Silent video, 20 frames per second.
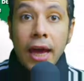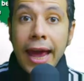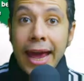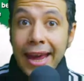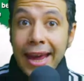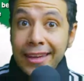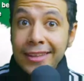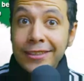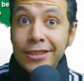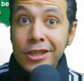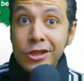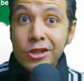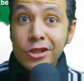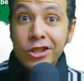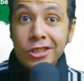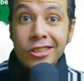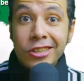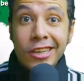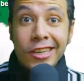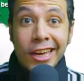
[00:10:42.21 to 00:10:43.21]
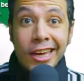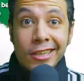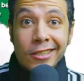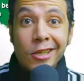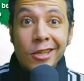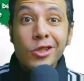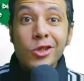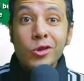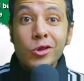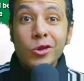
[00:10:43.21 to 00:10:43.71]
and in general cases
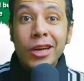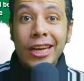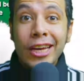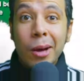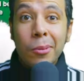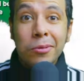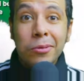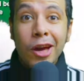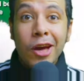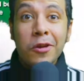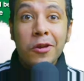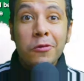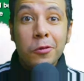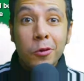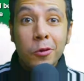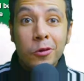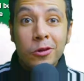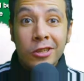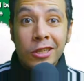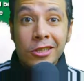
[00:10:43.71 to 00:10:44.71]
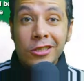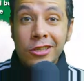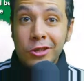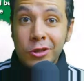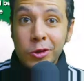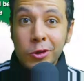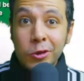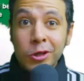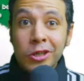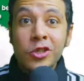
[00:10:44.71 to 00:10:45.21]
you can apply for this
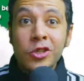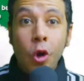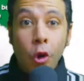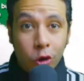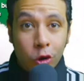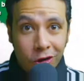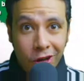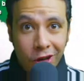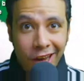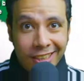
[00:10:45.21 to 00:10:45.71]
insurance online.